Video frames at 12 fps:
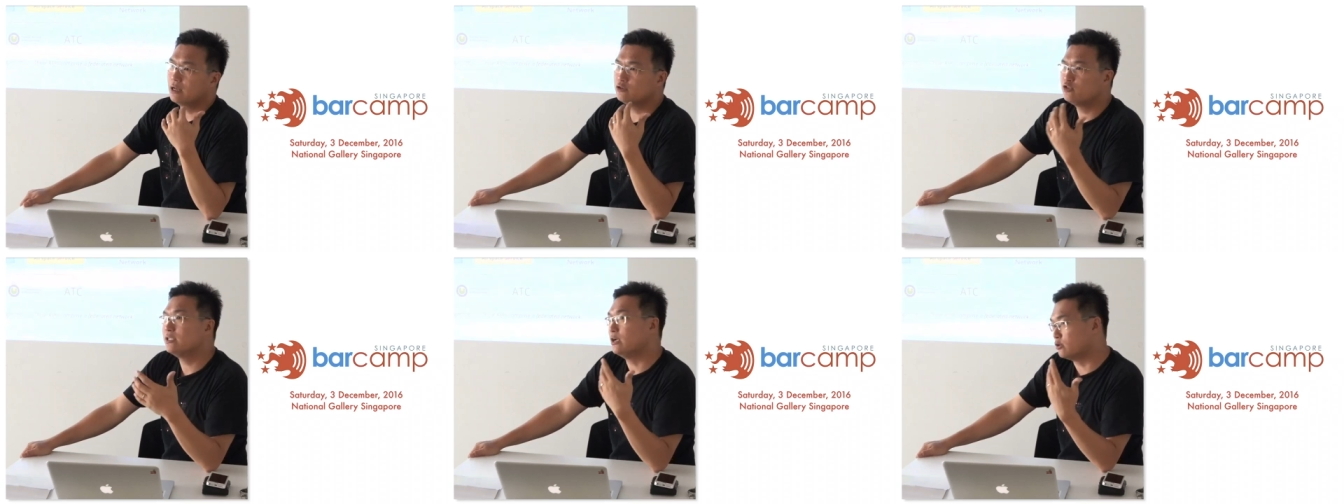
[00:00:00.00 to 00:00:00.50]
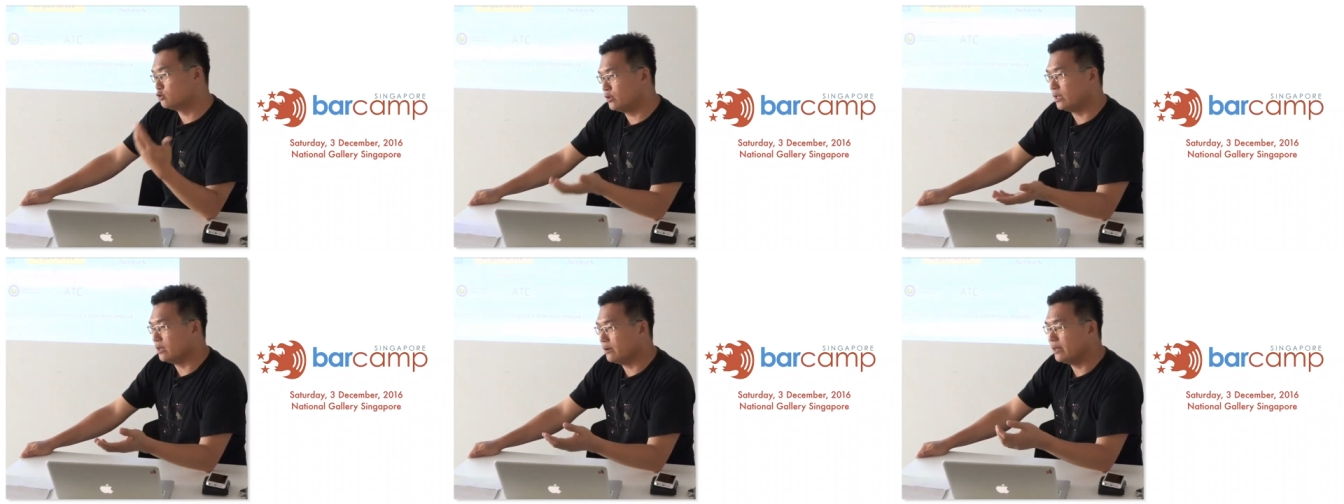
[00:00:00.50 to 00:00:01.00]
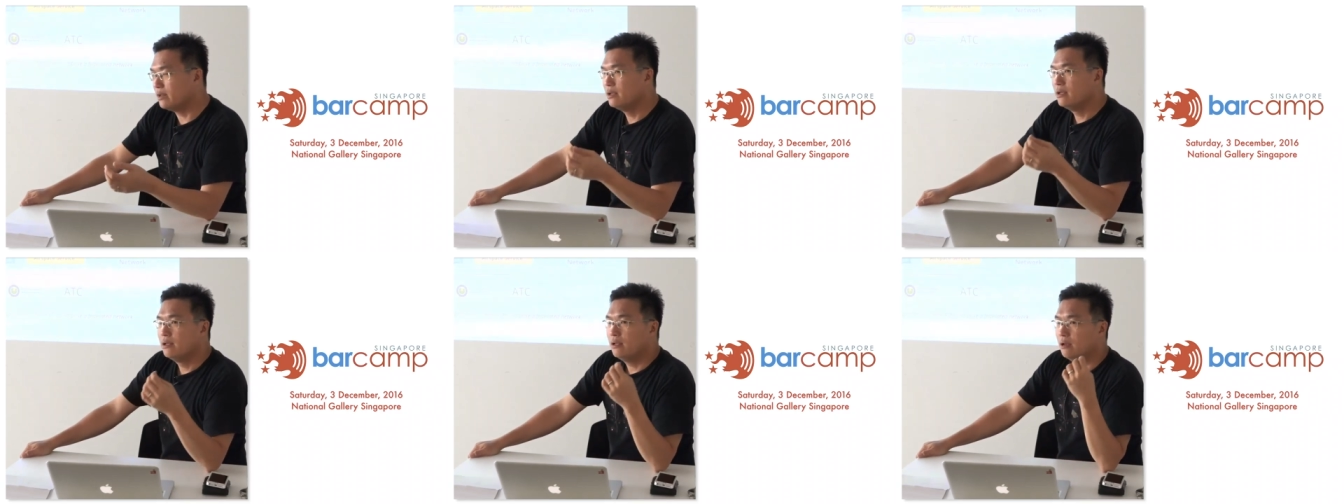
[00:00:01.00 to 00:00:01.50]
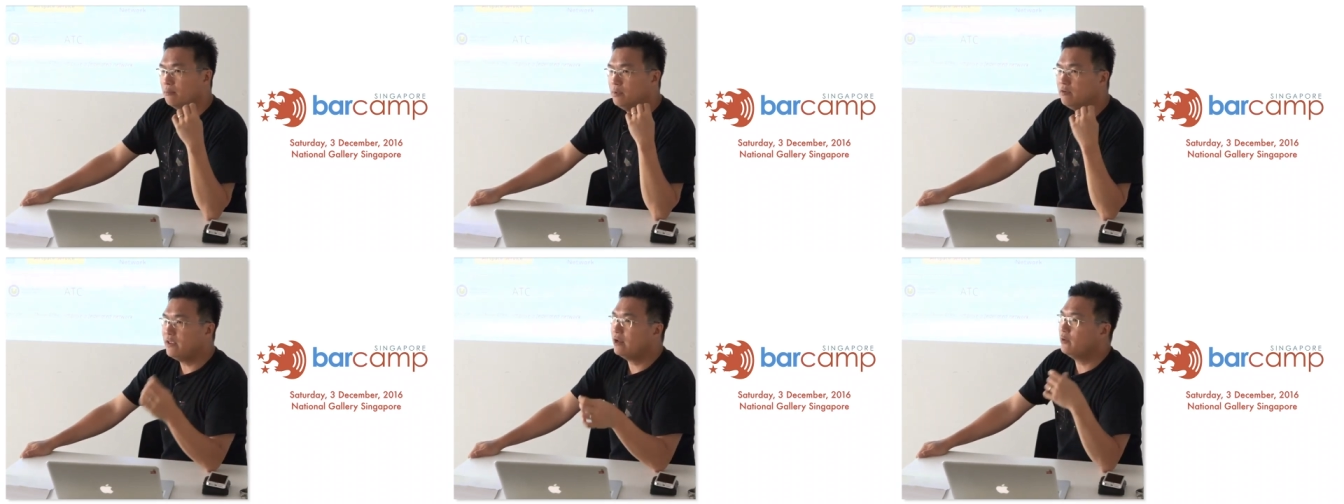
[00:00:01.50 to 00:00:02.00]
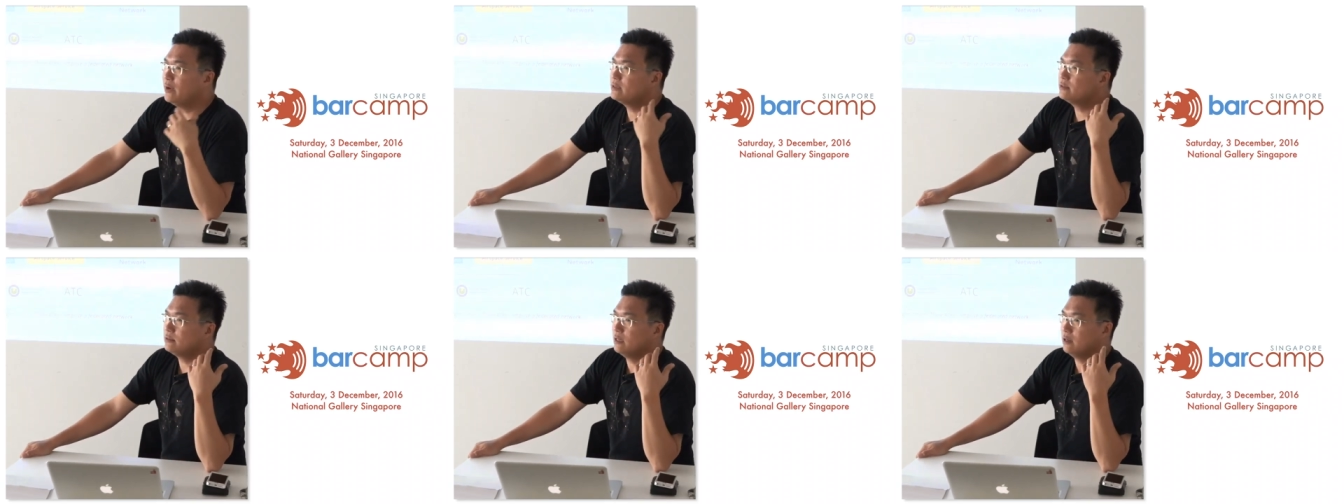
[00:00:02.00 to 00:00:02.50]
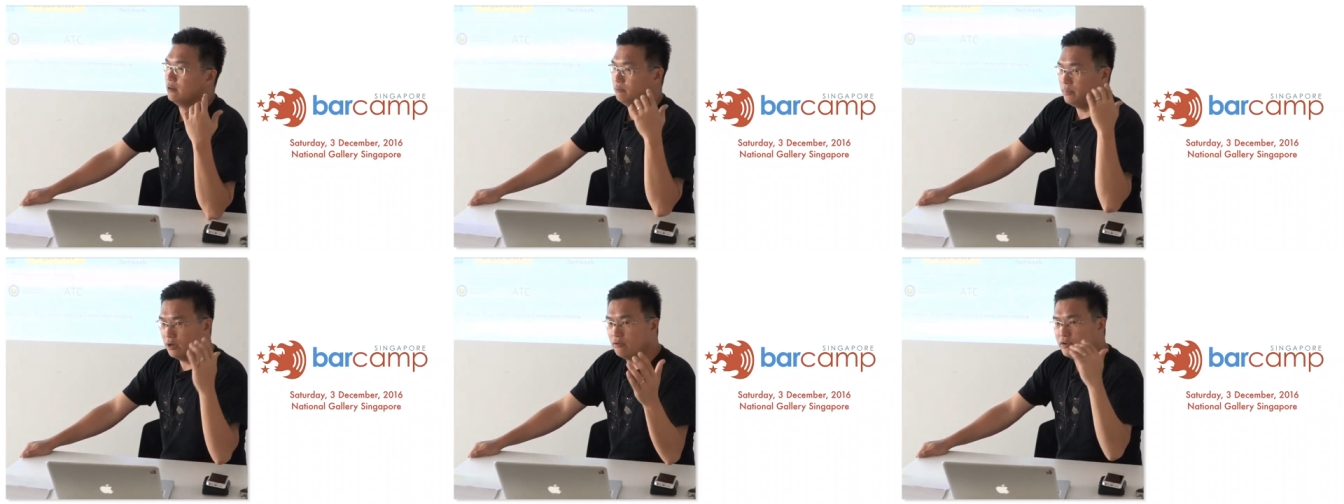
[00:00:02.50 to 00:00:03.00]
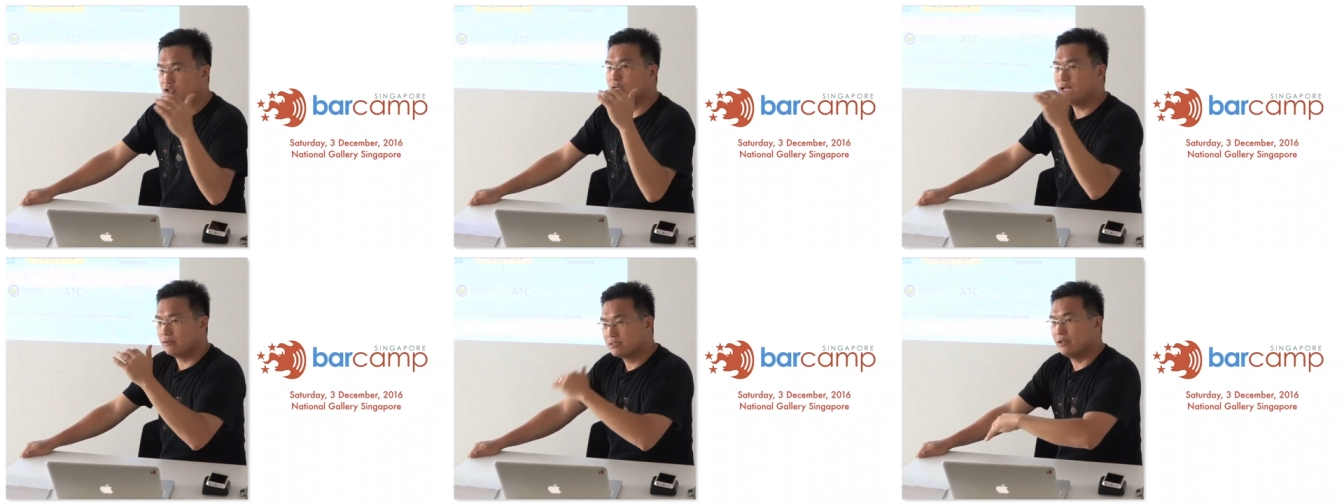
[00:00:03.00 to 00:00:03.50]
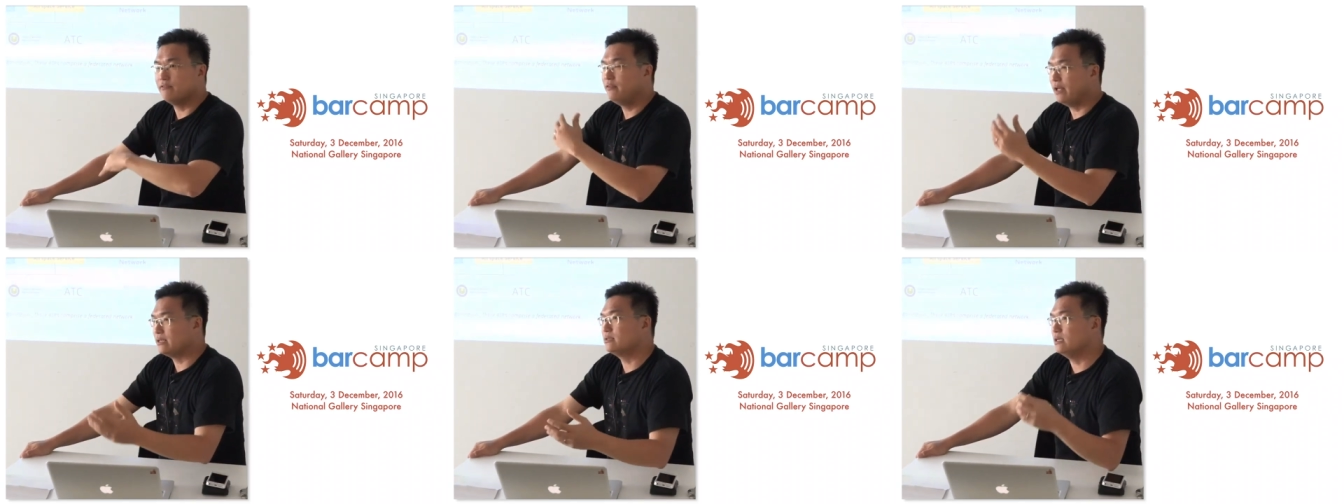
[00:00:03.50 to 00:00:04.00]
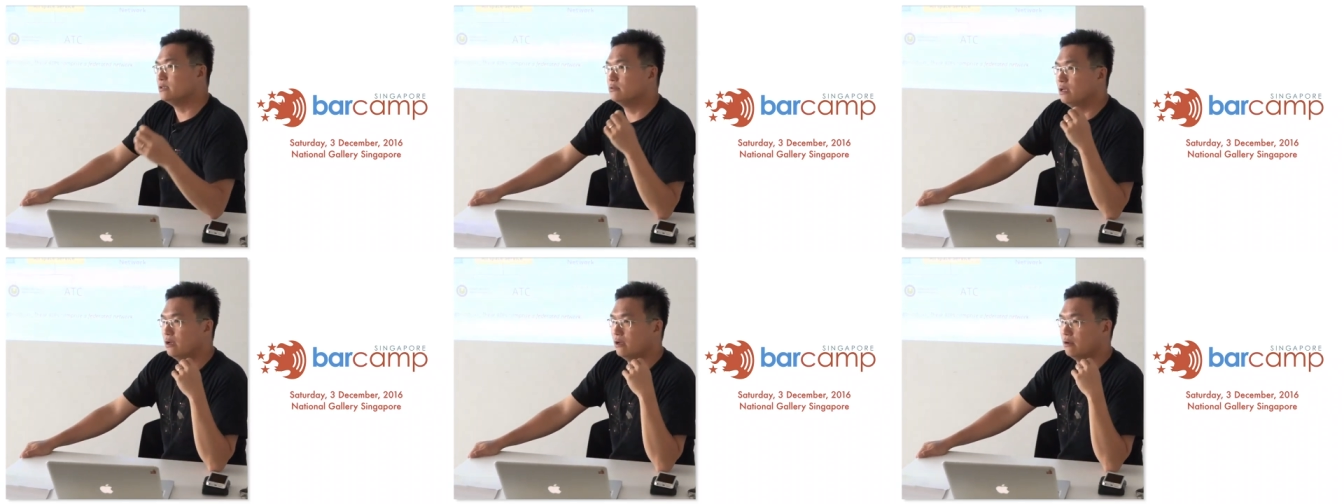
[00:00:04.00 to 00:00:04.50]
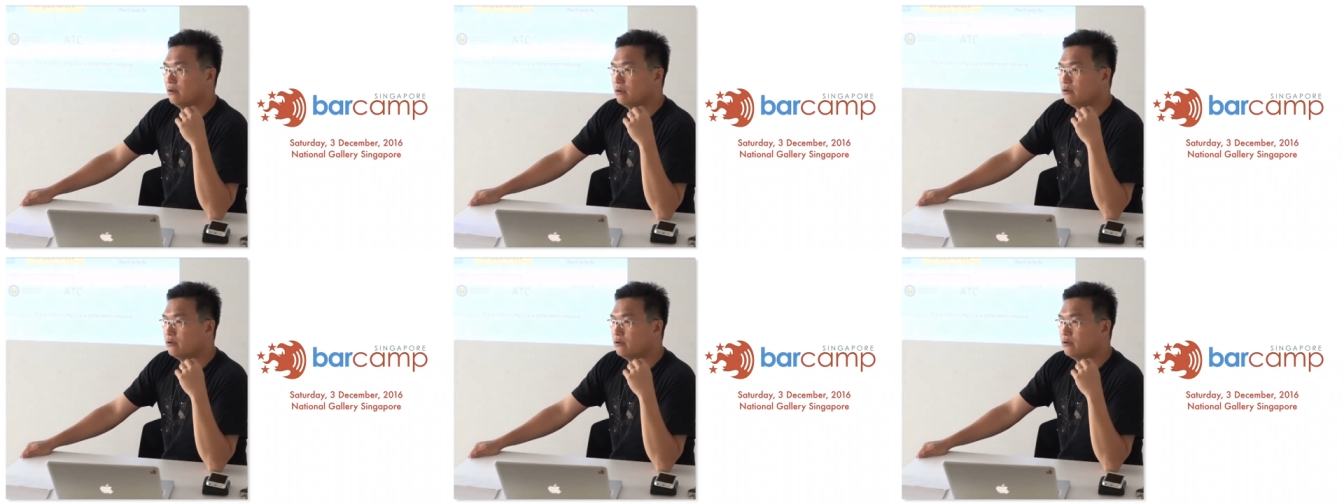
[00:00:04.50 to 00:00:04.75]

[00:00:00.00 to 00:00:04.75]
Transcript: countries like Australia, right? Uh, BVLOS, uh, beyond visual line of sight flights, is, uh,